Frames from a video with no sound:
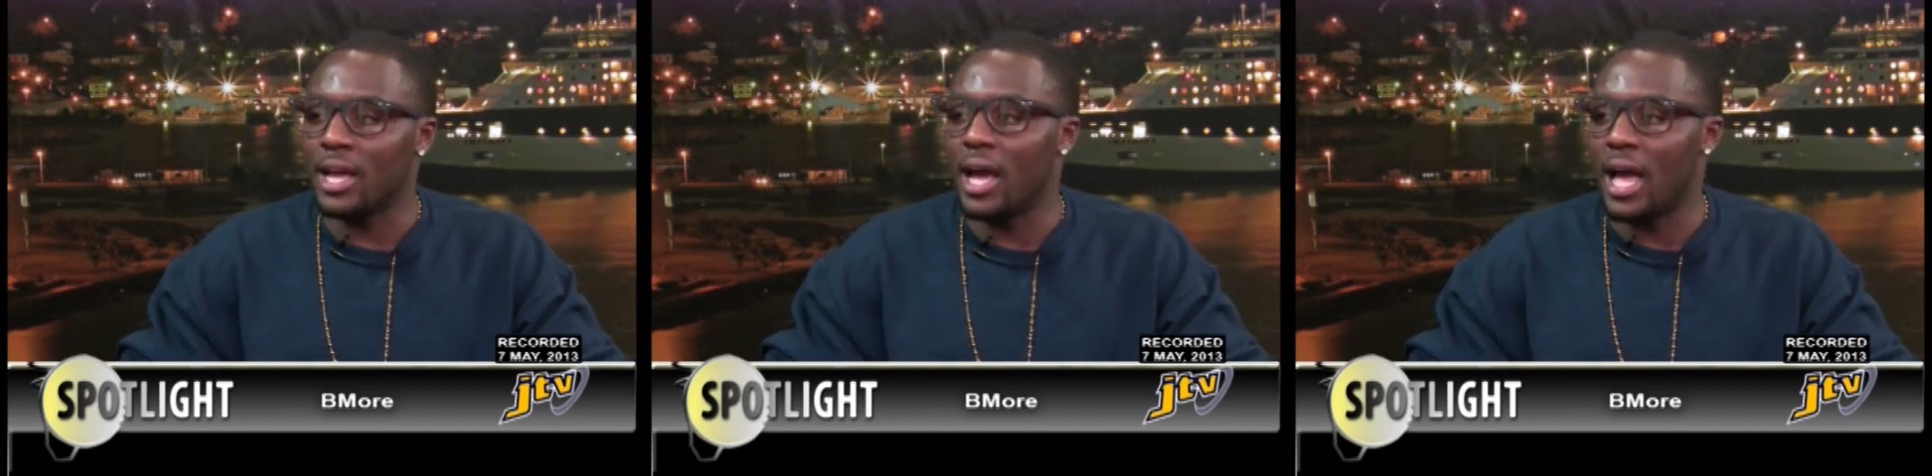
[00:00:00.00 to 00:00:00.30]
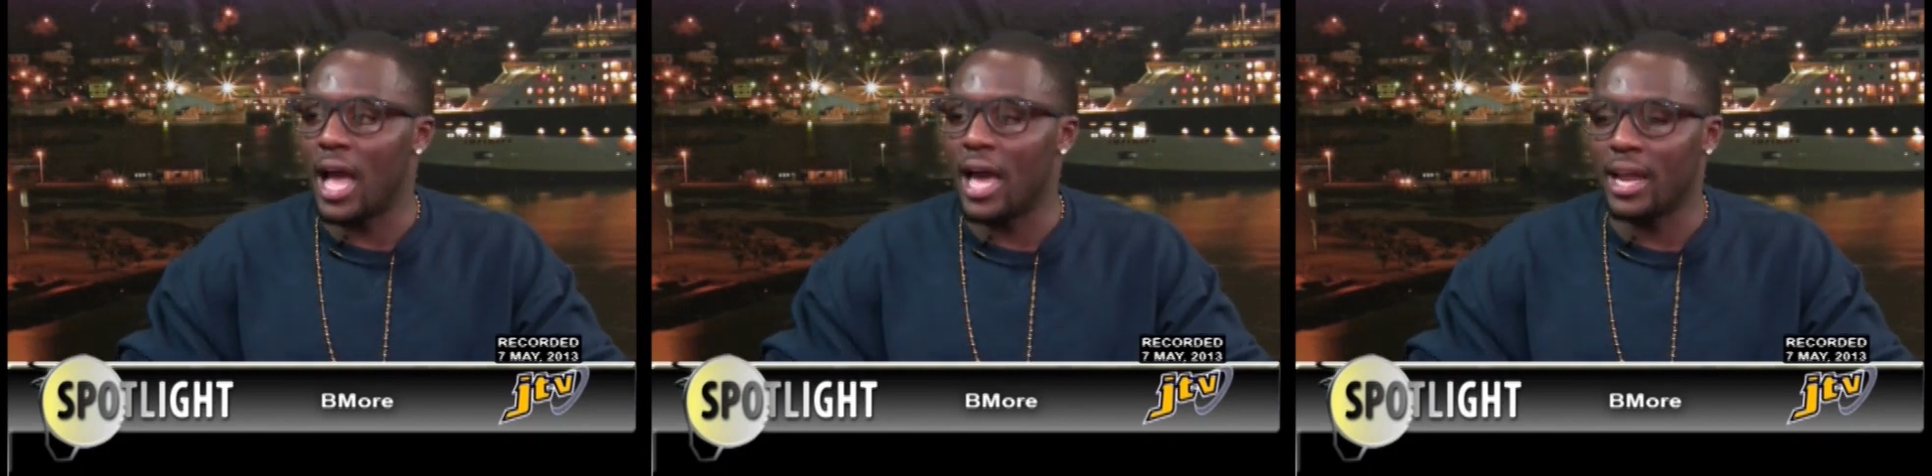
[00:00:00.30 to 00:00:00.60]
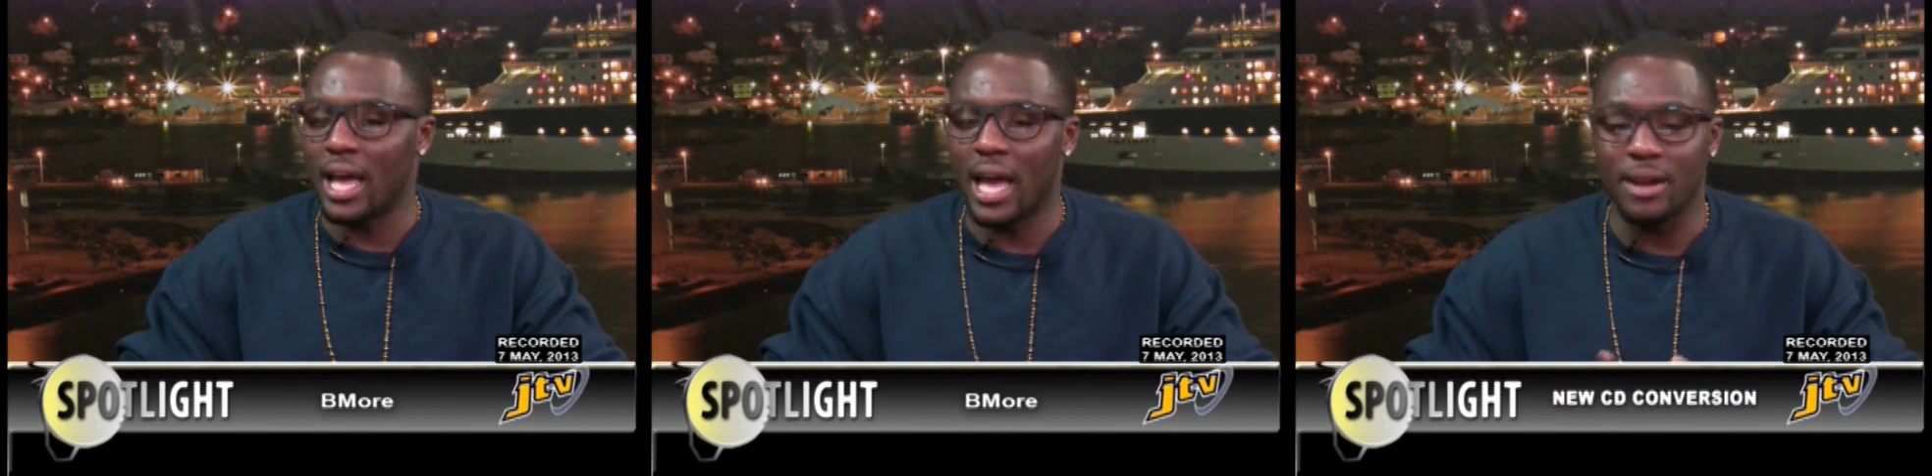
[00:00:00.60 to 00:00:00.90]
Of, you had a
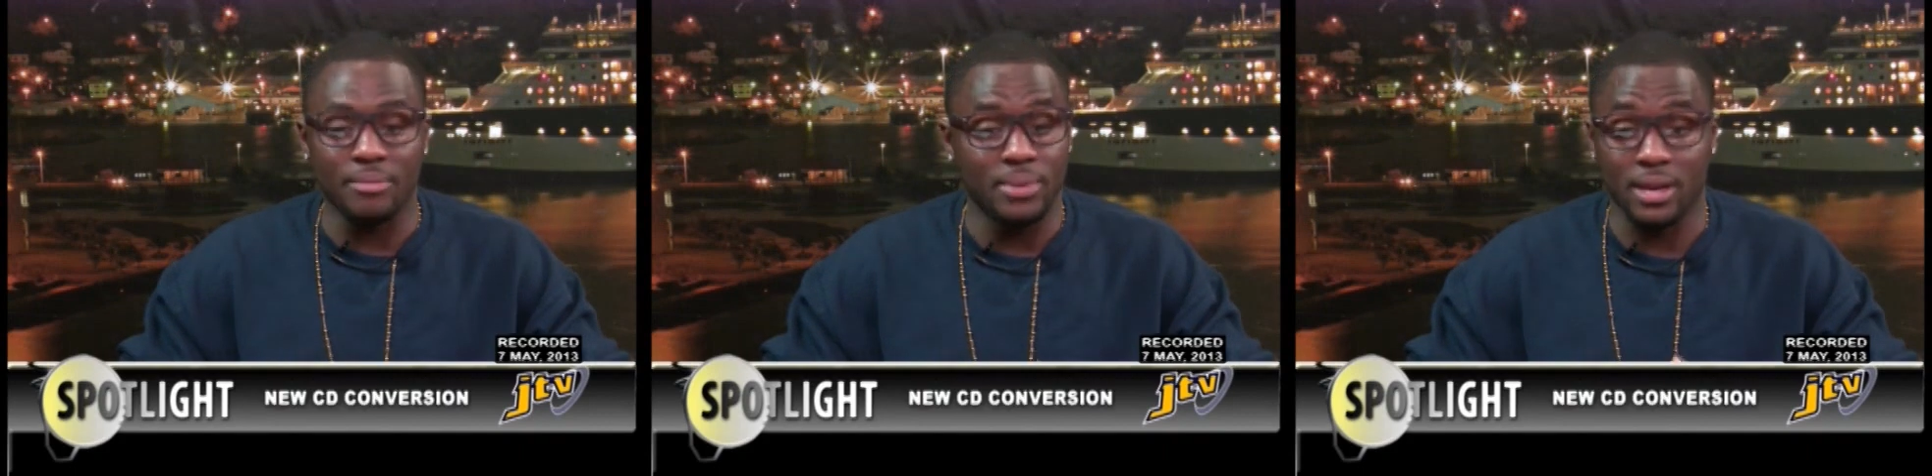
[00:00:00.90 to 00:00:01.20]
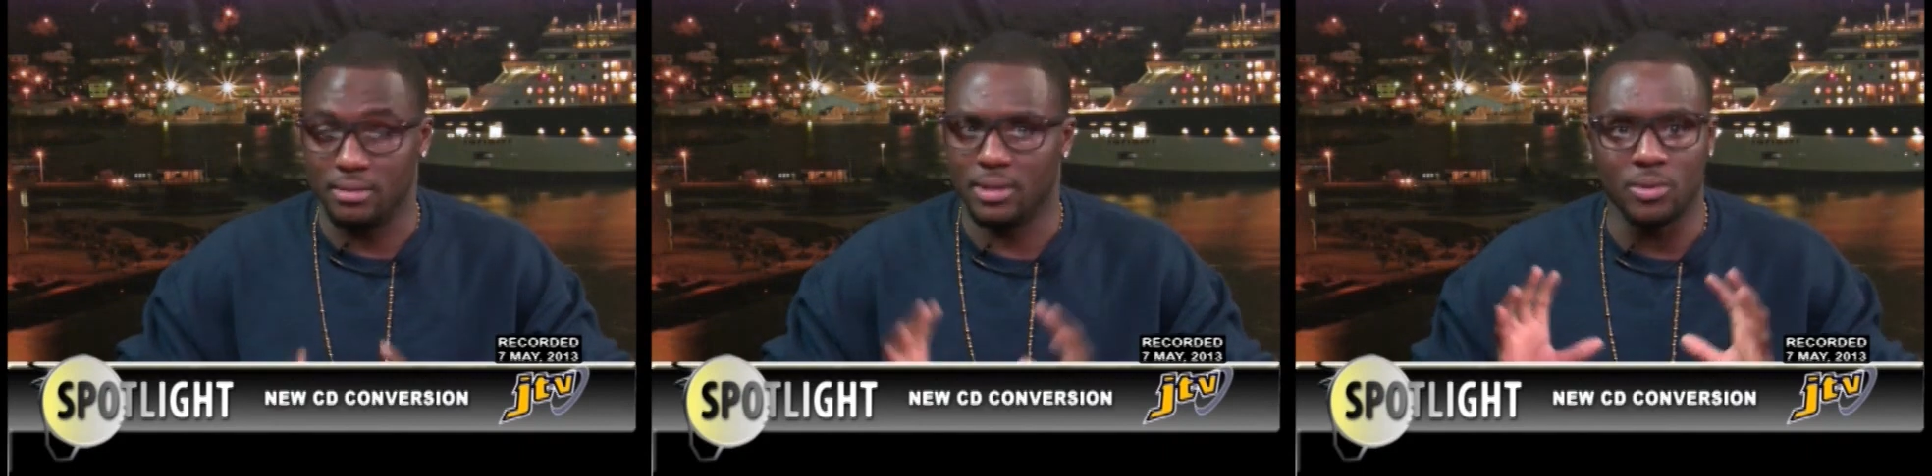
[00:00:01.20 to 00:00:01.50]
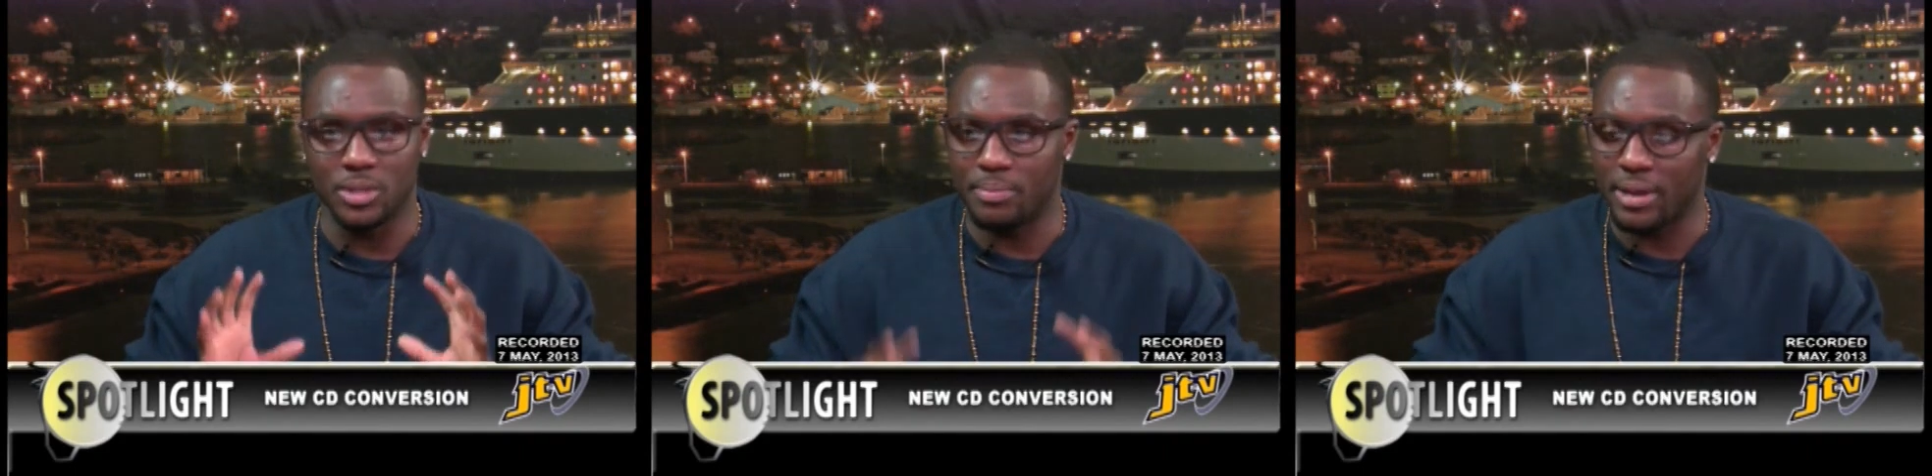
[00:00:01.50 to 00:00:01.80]
video had on a, had a, there
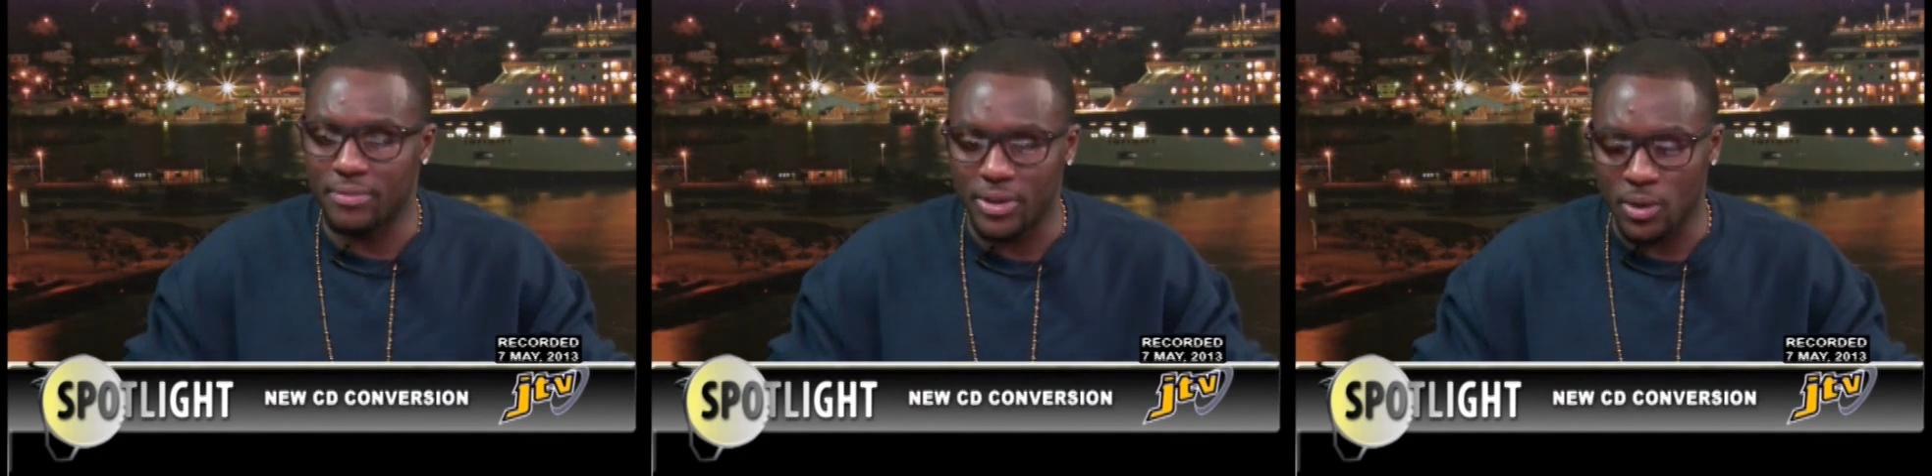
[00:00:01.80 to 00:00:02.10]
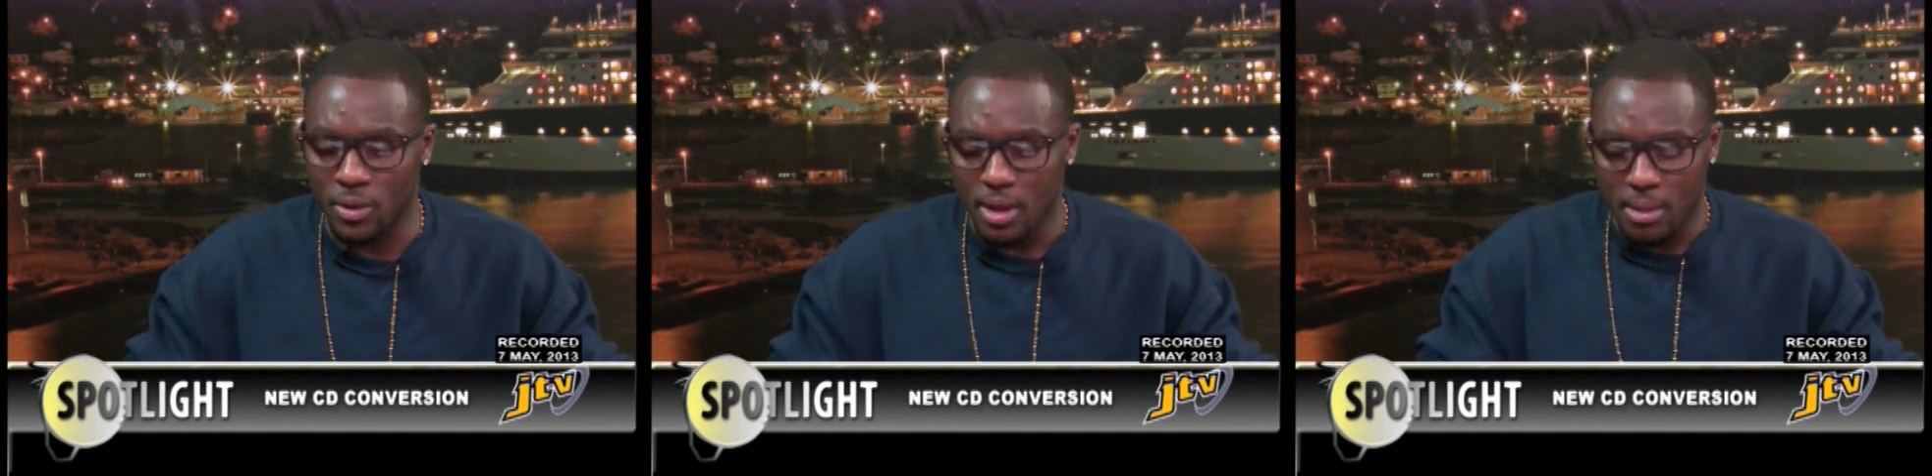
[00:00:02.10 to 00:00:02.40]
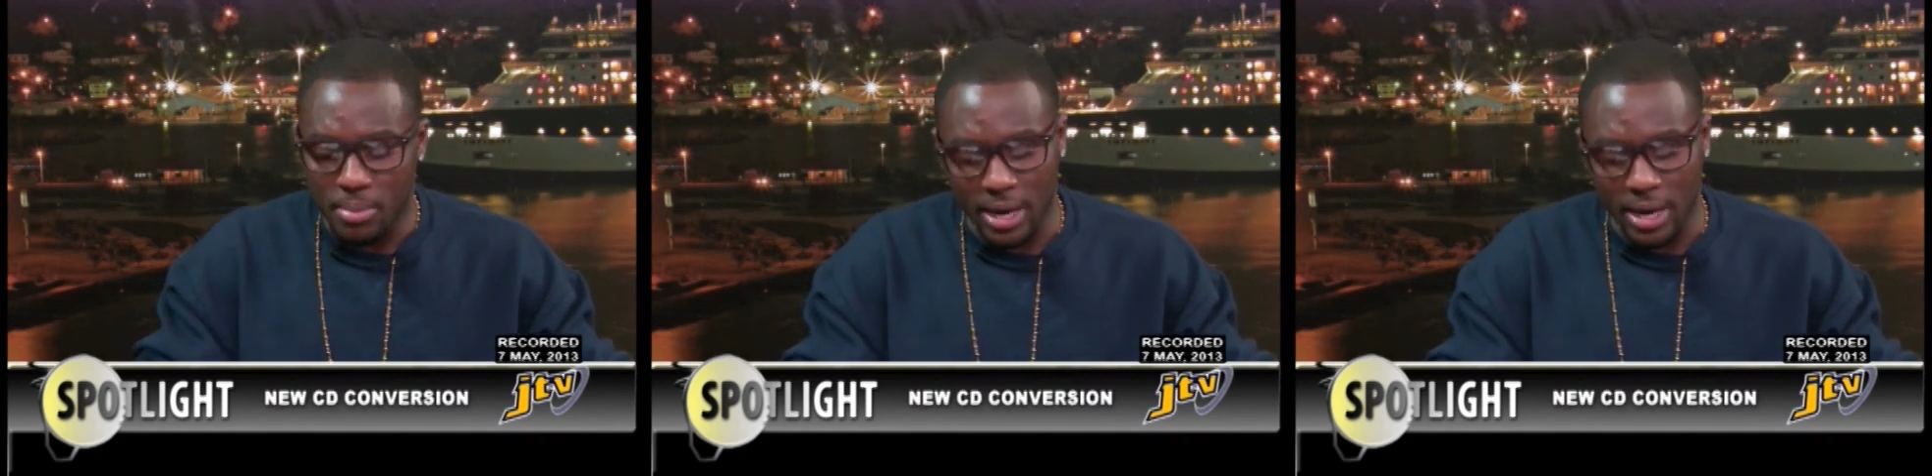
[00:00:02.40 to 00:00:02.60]
was a big video, mm-hmm.